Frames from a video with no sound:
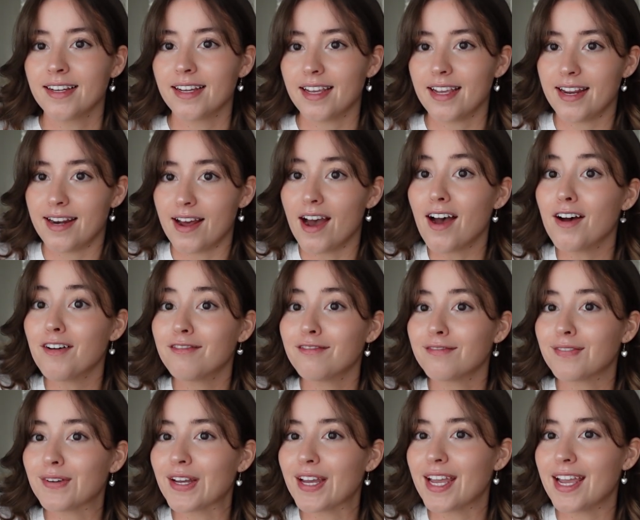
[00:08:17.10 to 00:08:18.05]

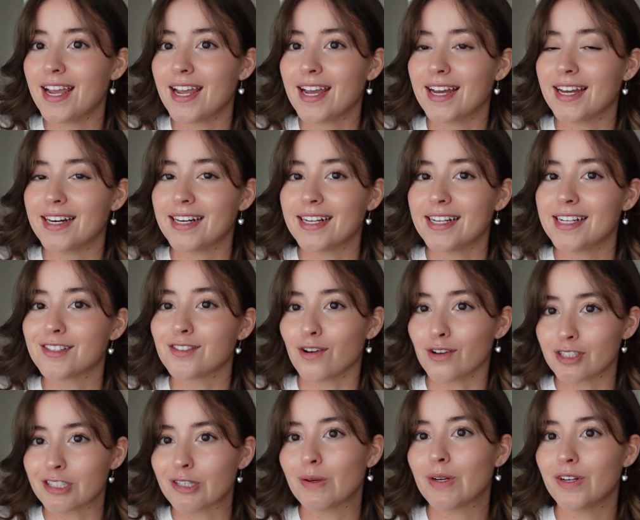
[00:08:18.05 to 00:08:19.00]
enough, and is
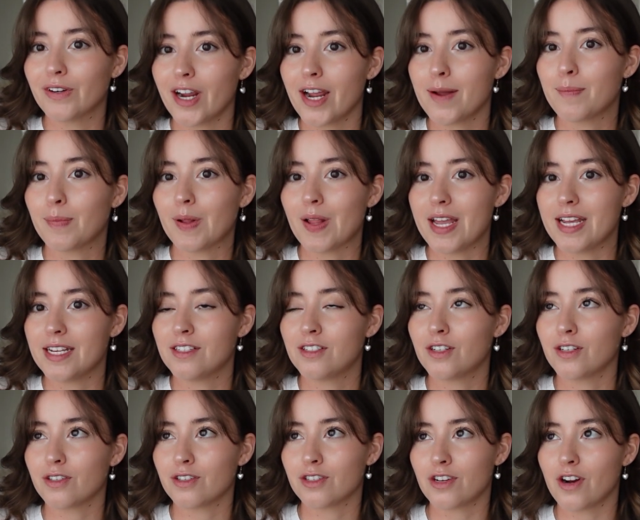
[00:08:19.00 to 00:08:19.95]
also a great place
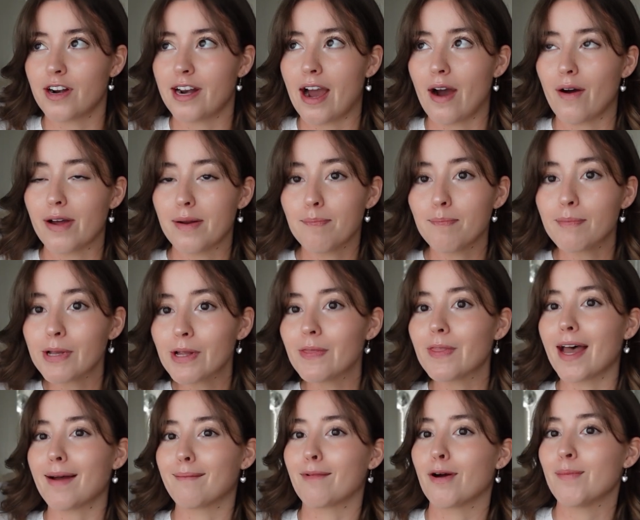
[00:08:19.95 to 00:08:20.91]
to start out and build
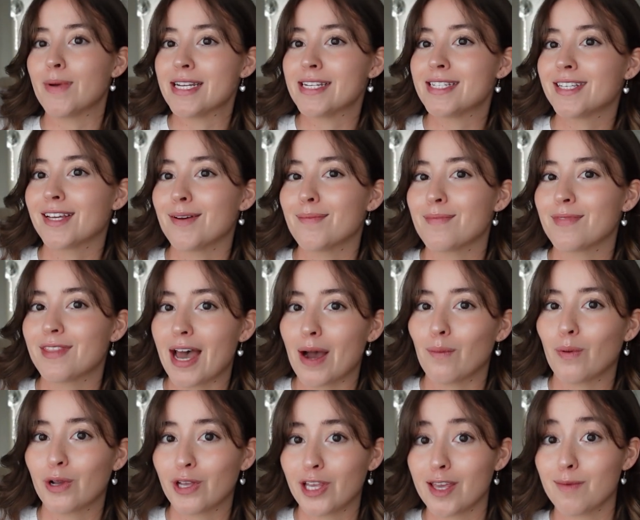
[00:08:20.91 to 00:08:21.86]
that momentum that
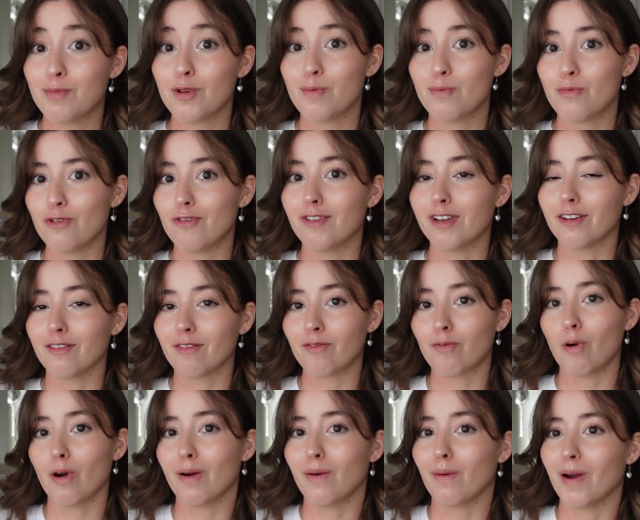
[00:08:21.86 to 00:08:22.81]
will keep you moving
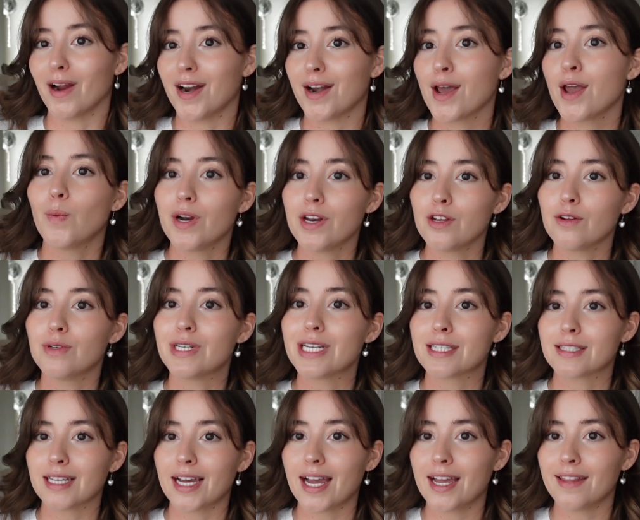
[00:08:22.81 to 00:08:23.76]
forward when you
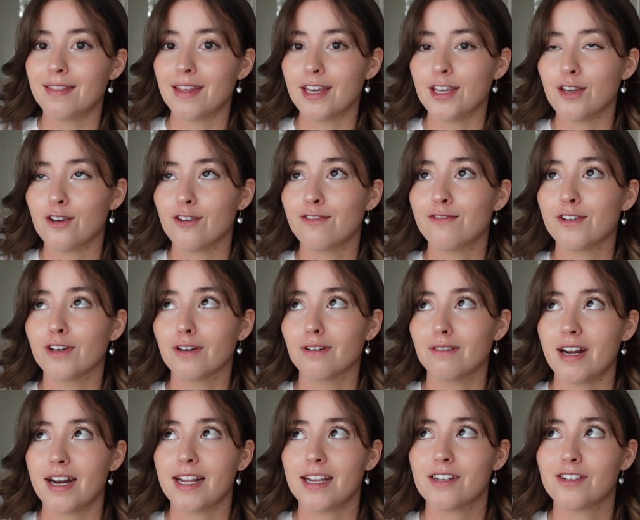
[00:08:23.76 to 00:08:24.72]
decide that you feel
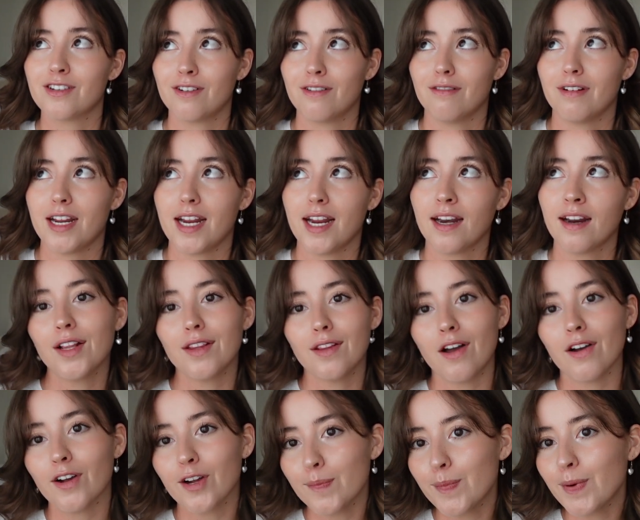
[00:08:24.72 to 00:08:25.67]
ready to read a
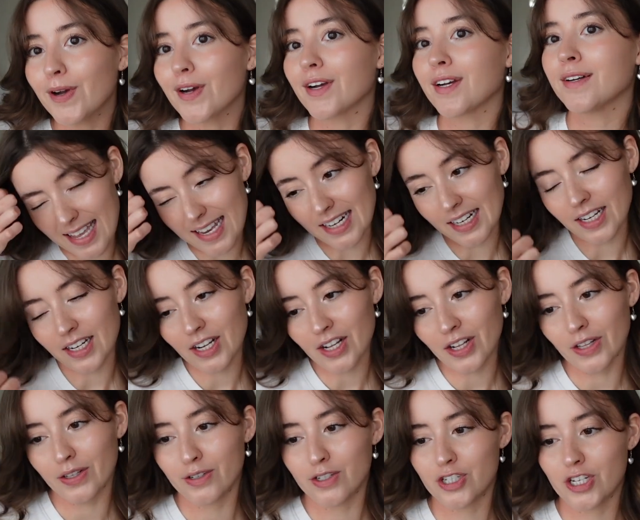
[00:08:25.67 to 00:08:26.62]
longer book. In
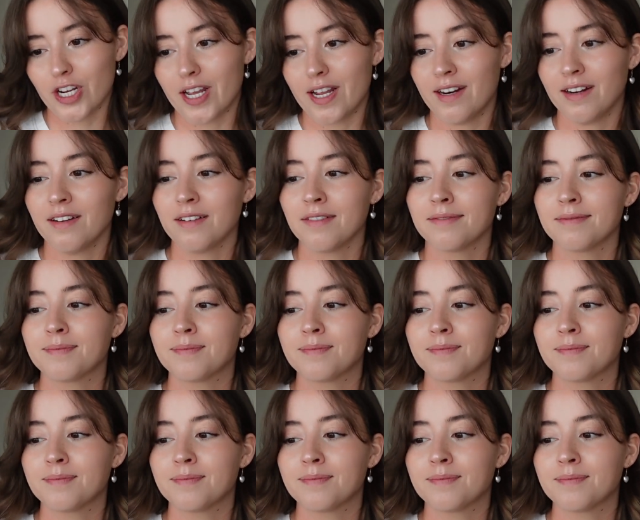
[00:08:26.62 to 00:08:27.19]
conclusion,